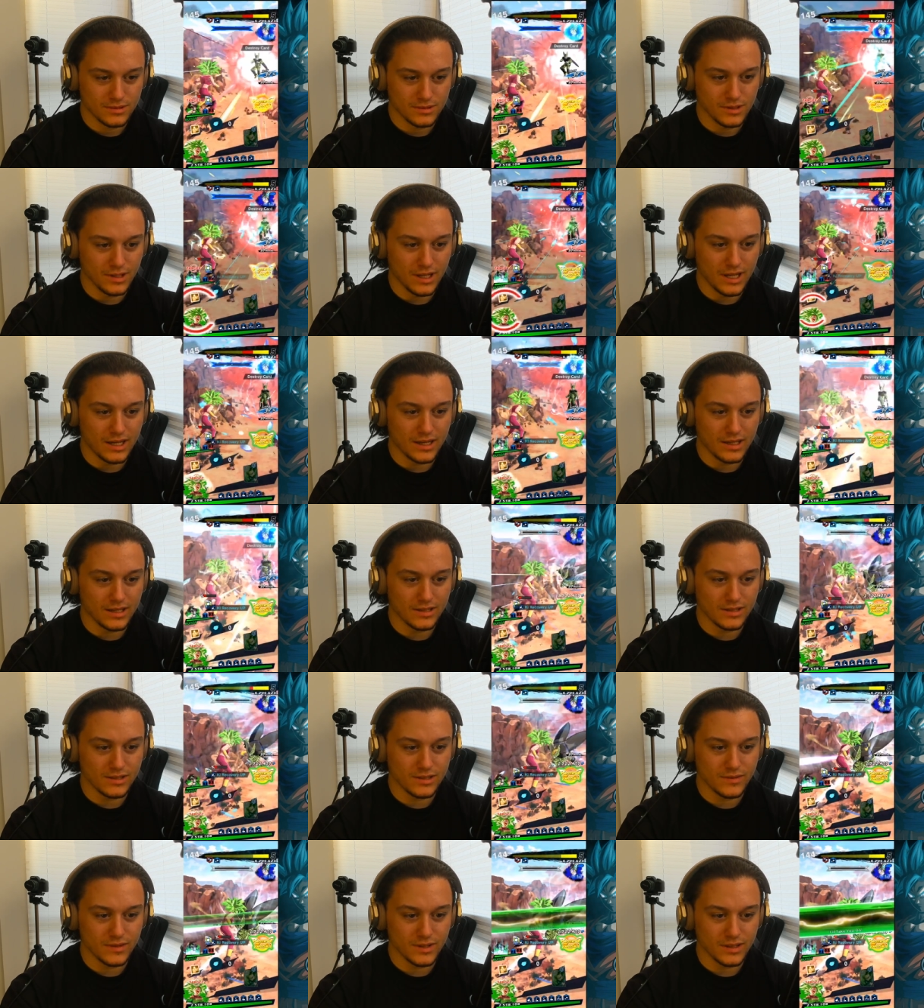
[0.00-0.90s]
Nah, no,
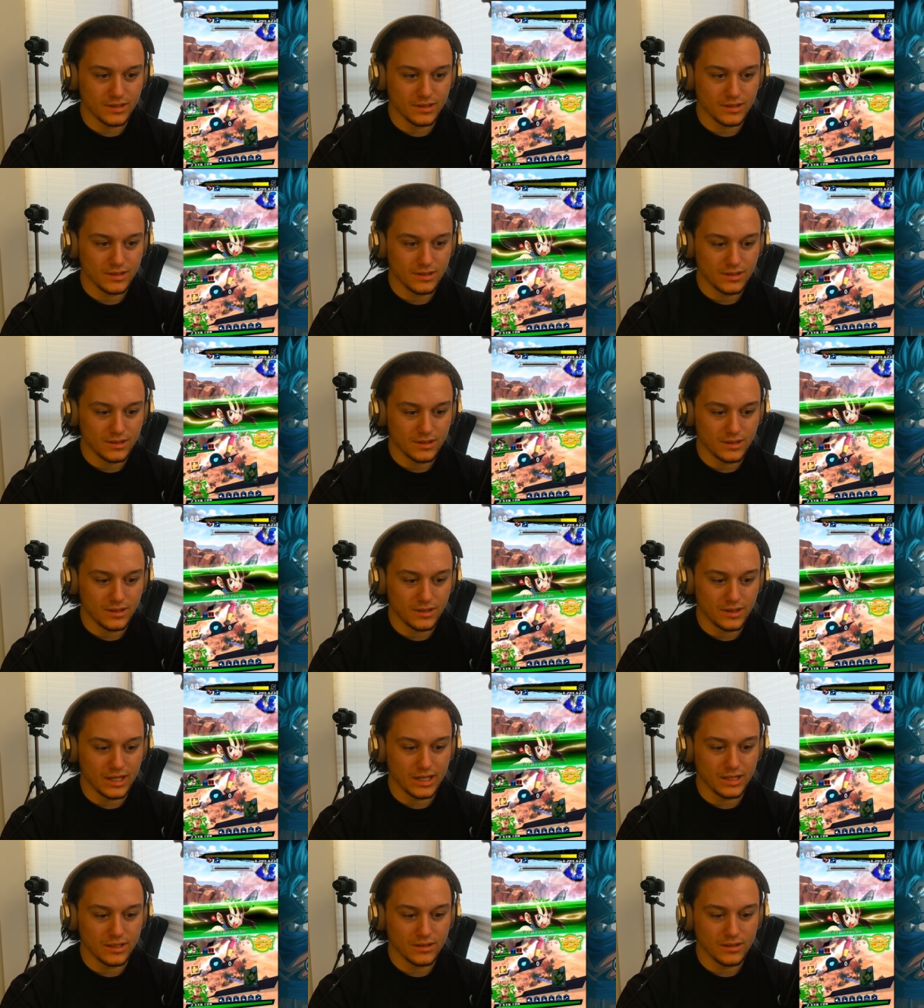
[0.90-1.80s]
it's fine. All
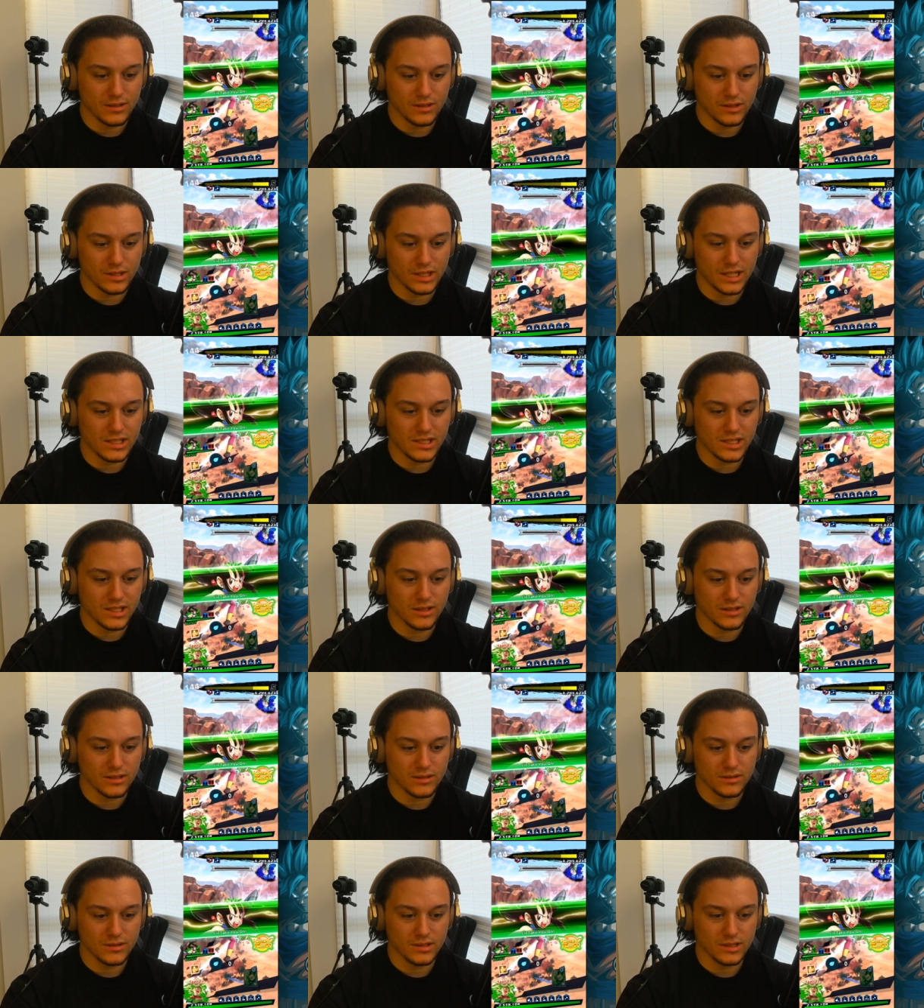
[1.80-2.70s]
right, rising
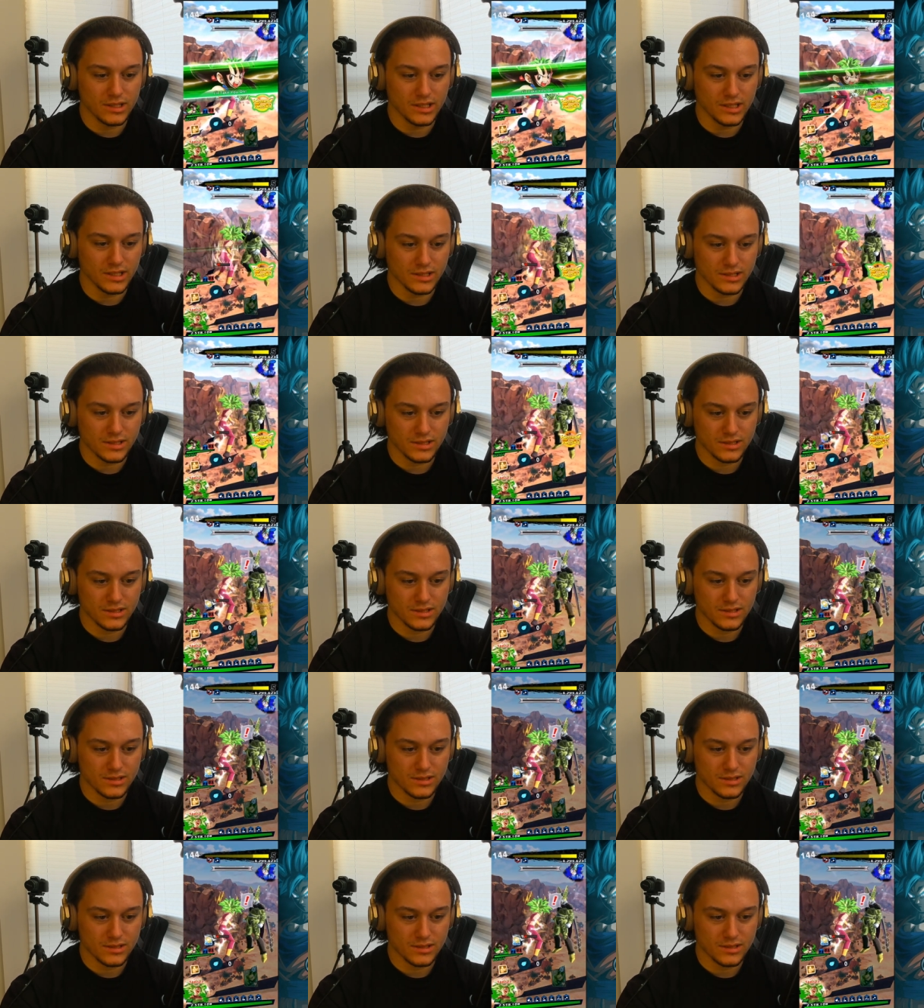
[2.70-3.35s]
it is.